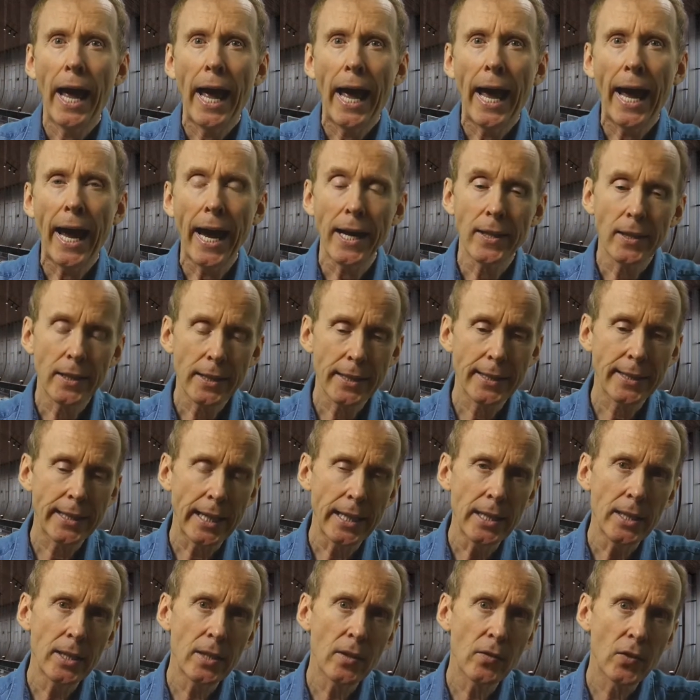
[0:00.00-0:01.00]
And the
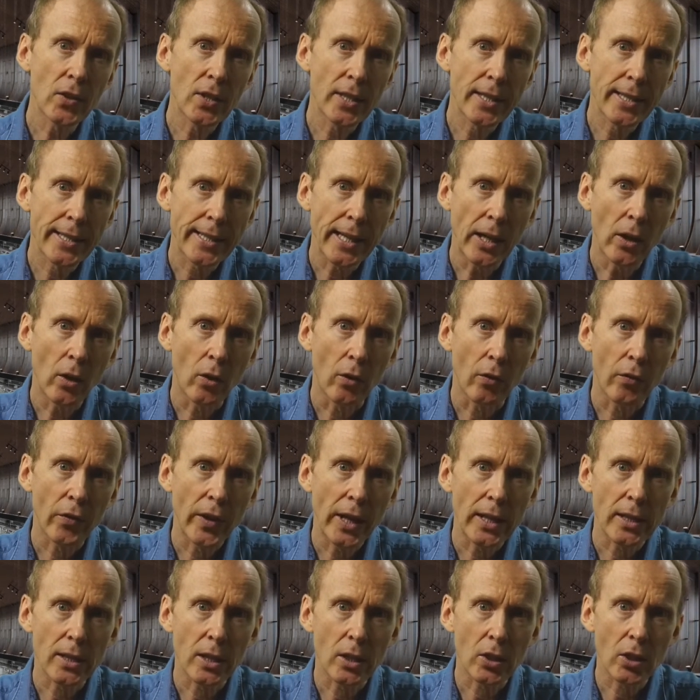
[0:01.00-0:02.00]
sense of self
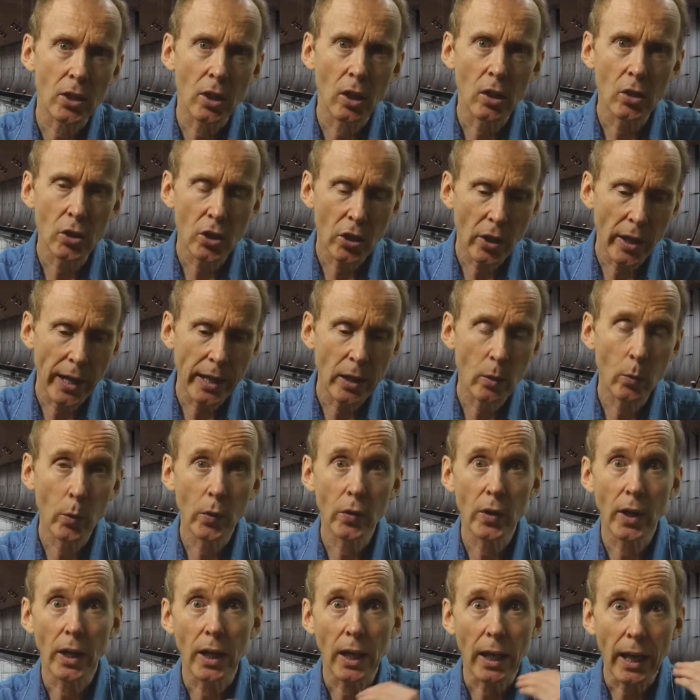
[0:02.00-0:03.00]
that's associated
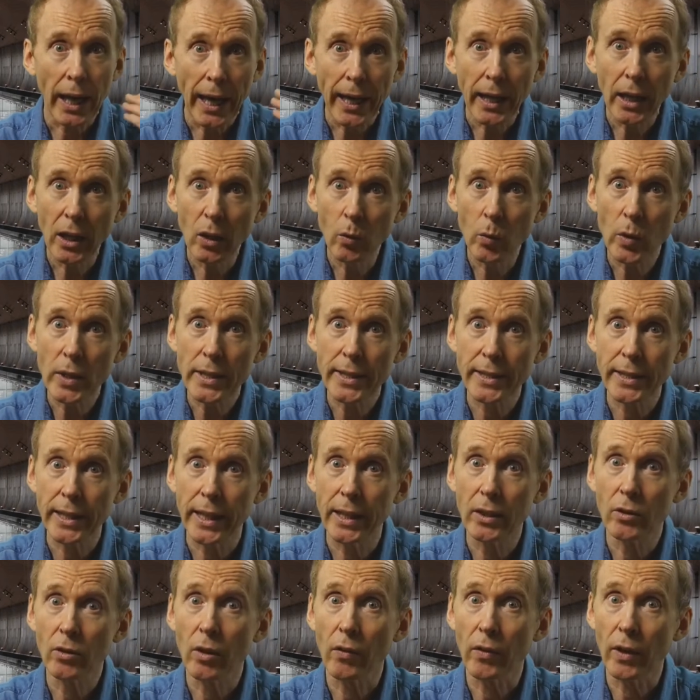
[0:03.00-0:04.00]
with the language
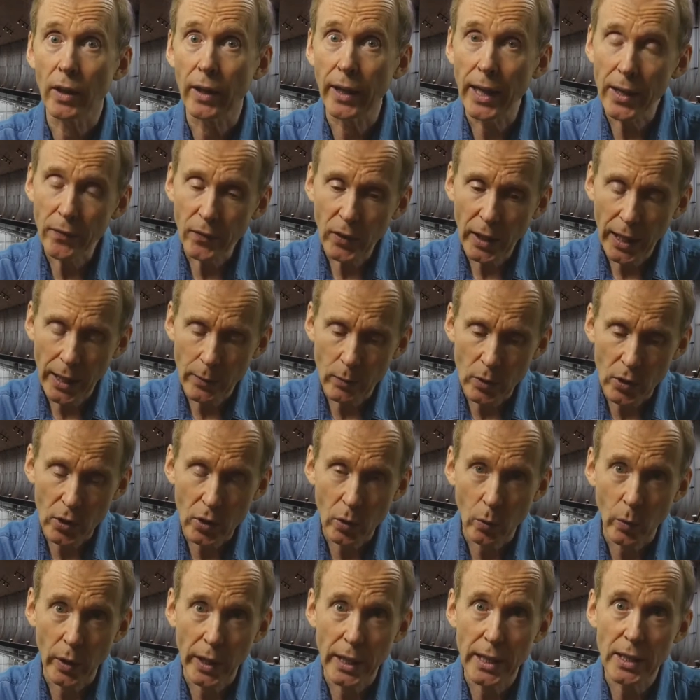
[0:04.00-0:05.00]
center of the left
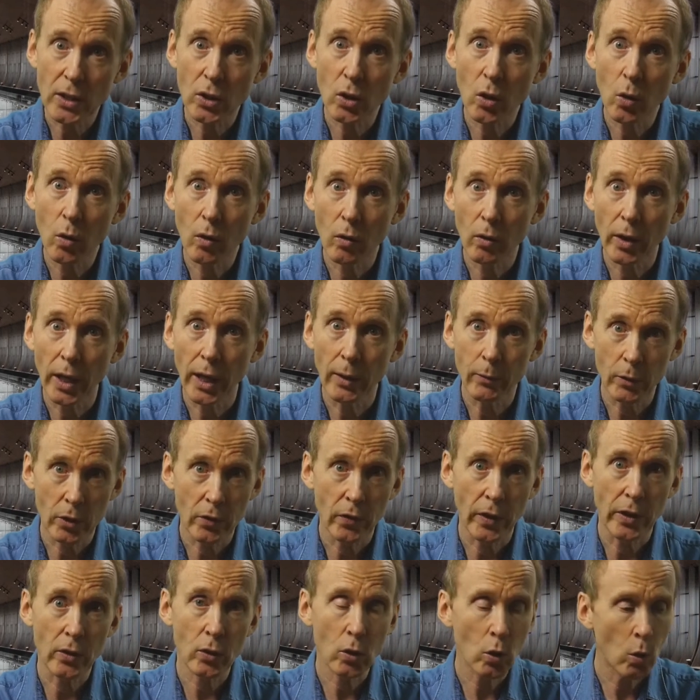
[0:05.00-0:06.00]
hemisphere,
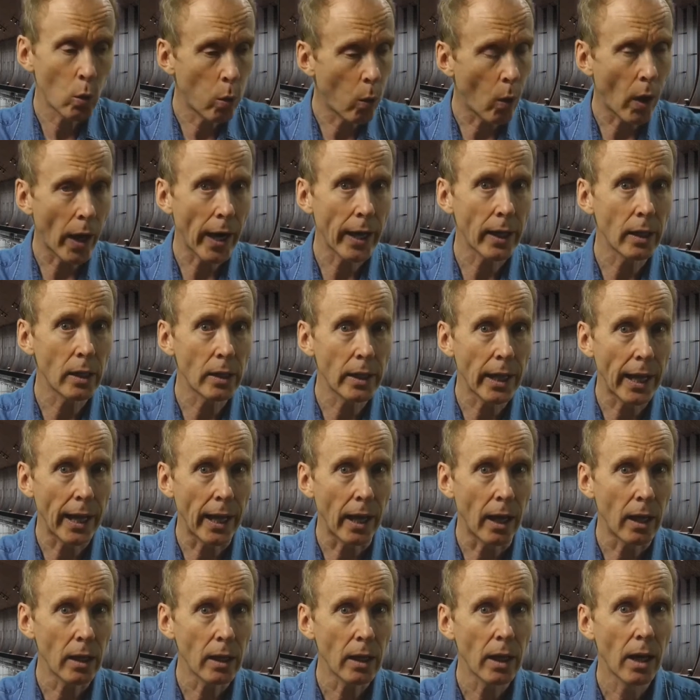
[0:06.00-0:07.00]
it's quietened
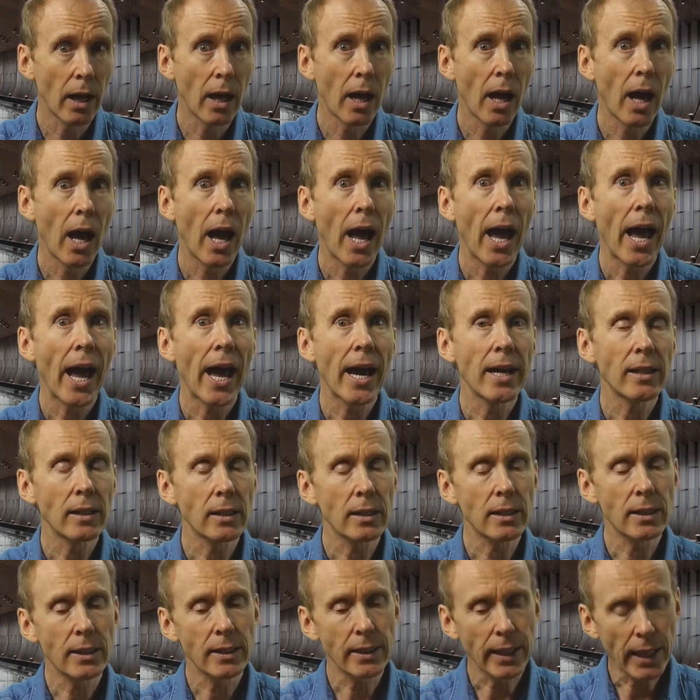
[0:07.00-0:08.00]
down. And
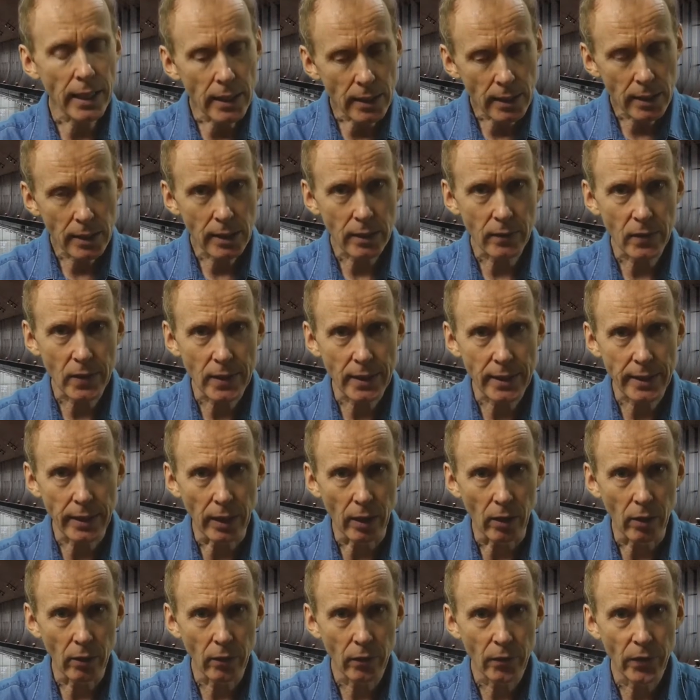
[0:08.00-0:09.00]
the sense of
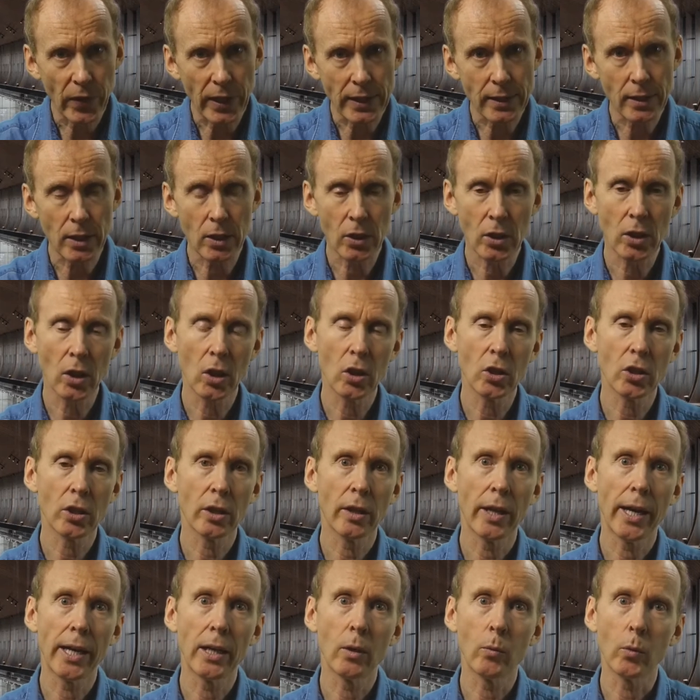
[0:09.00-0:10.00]
self that's
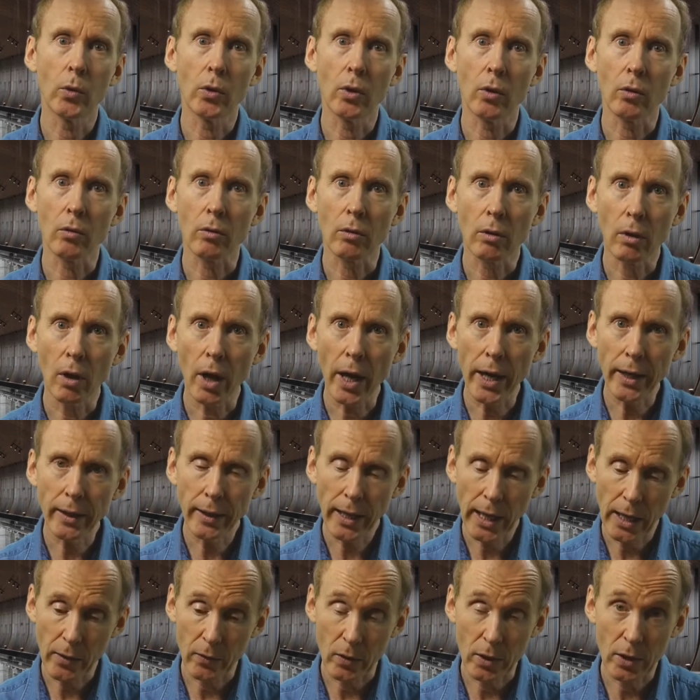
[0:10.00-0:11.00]
associated with the right
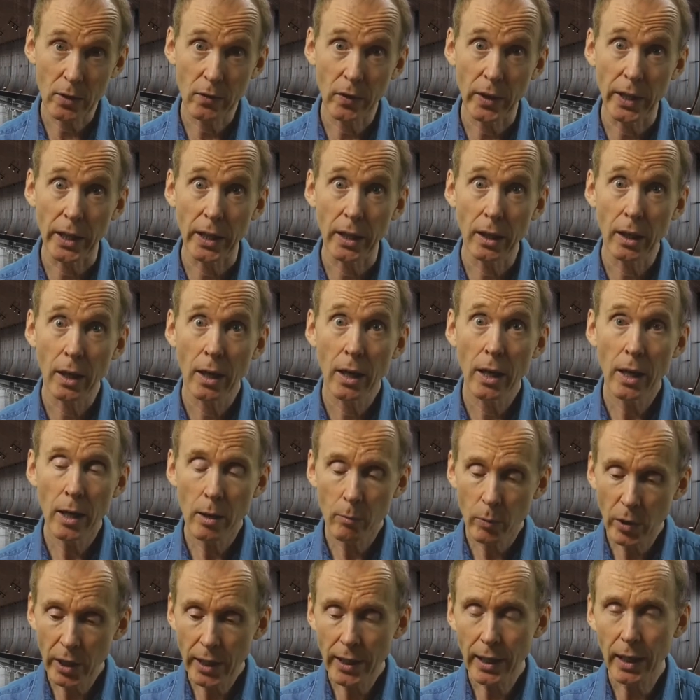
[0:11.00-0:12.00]
hemisphere
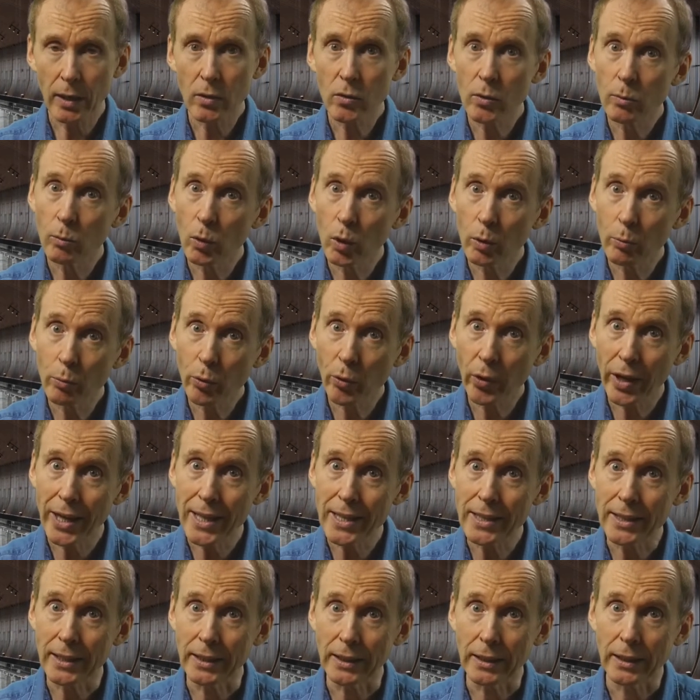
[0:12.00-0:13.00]
becomes more
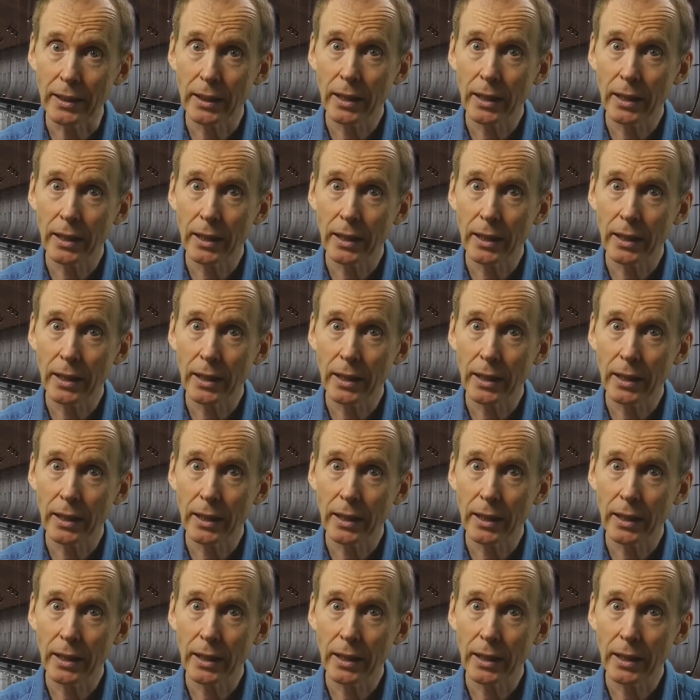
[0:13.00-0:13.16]
present.